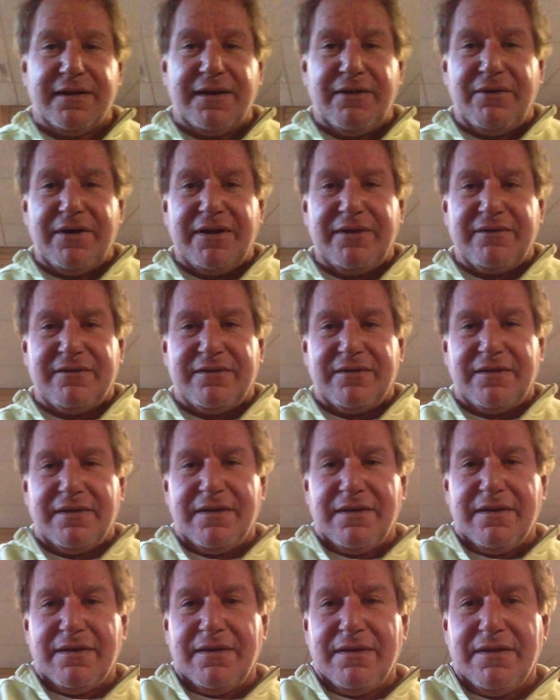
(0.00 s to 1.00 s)
Here it is
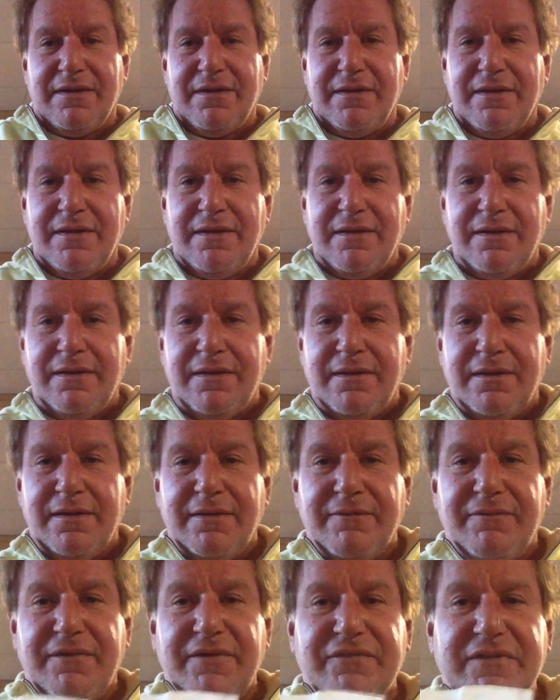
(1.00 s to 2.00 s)

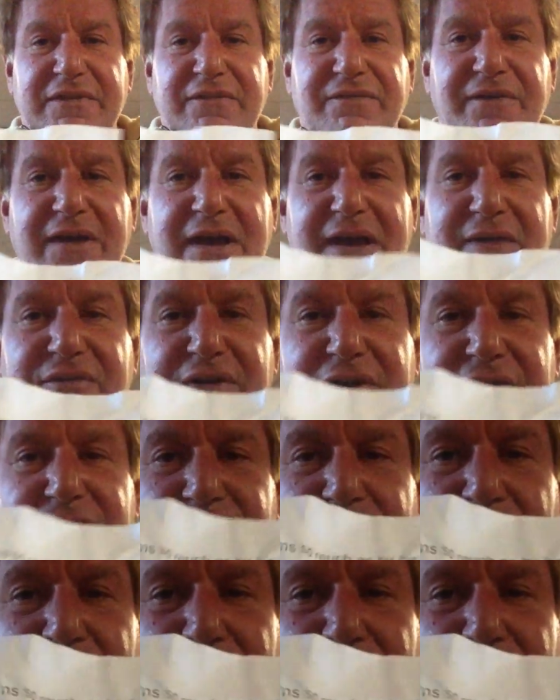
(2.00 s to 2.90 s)
55 years